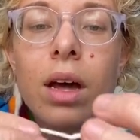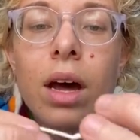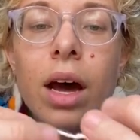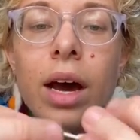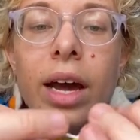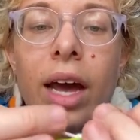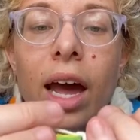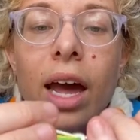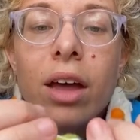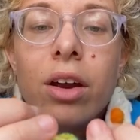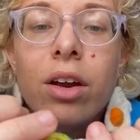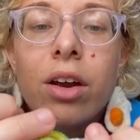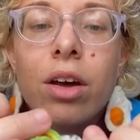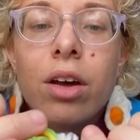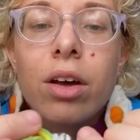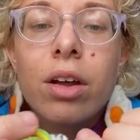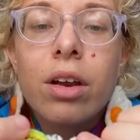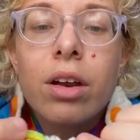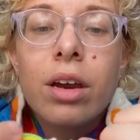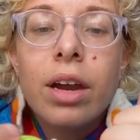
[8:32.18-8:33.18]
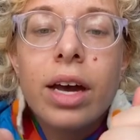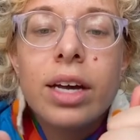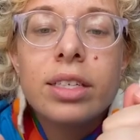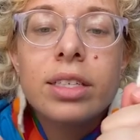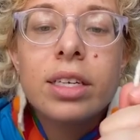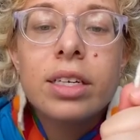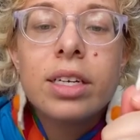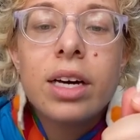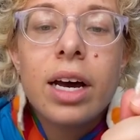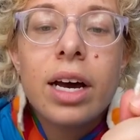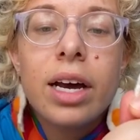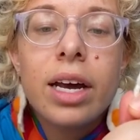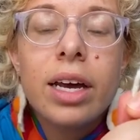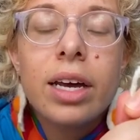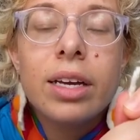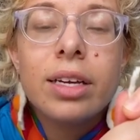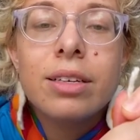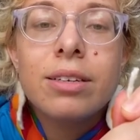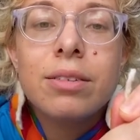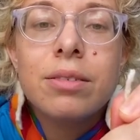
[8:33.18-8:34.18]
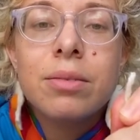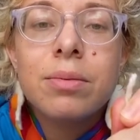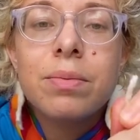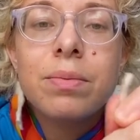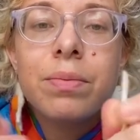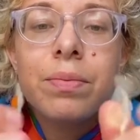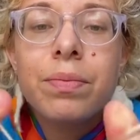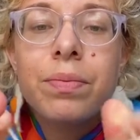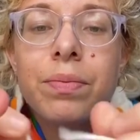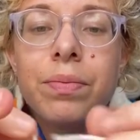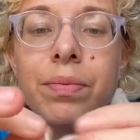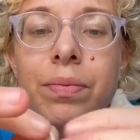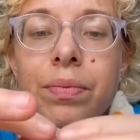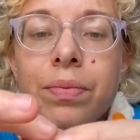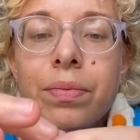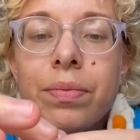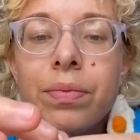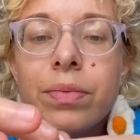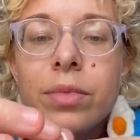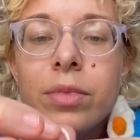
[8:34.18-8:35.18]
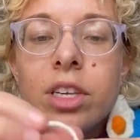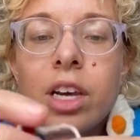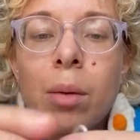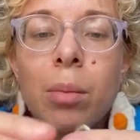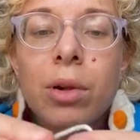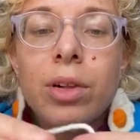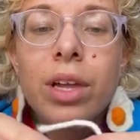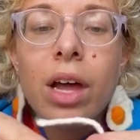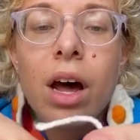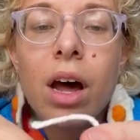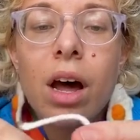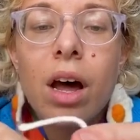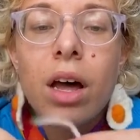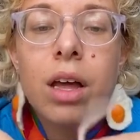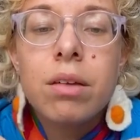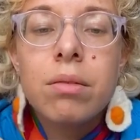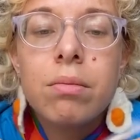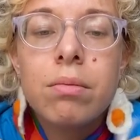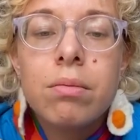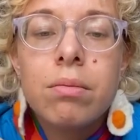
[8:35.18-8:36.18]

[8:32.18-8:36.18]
Again, nice and tight, double knot.